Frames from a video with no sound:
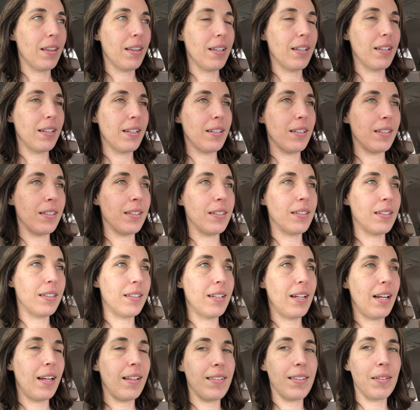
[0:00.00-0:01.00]
the
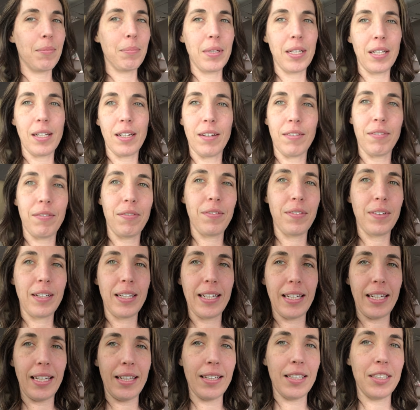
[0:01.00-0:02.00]
estimate of
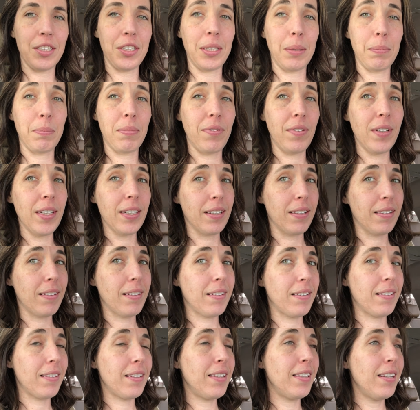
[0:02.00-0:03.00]
getting the Jeep
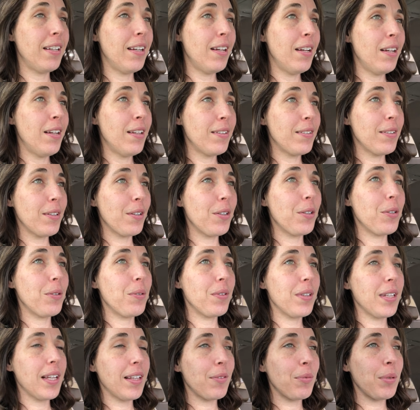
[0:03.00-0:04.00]
fixed. So
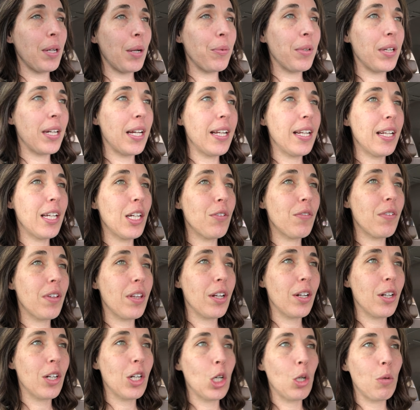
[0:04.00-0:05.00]
that's why we're heading over
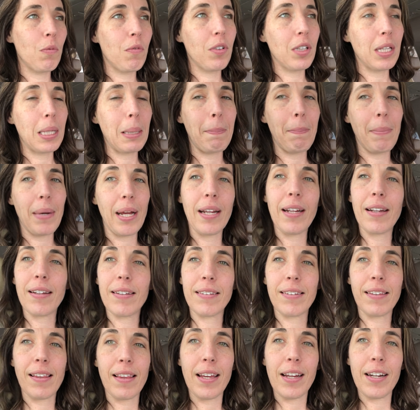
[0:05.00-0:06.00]
there. Hopefully Mike
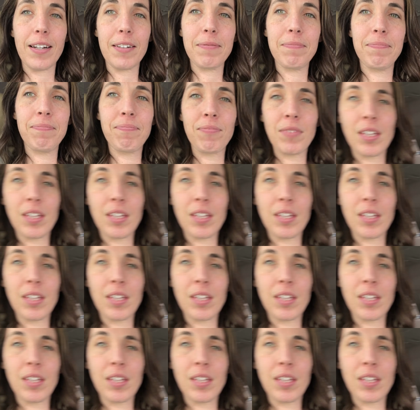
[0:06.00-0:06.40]
is there